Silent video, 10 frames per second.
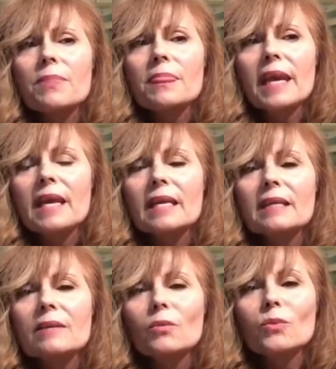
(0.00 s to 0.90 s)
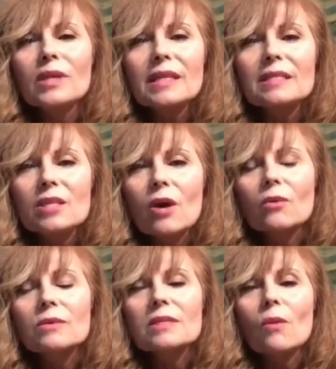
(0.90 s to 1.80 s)
they really
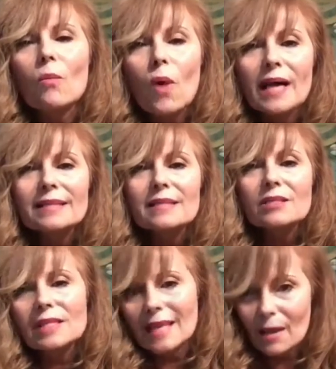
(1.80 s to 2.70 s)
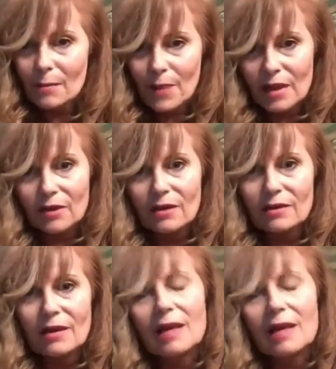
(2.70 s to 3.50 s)
don't want to get better.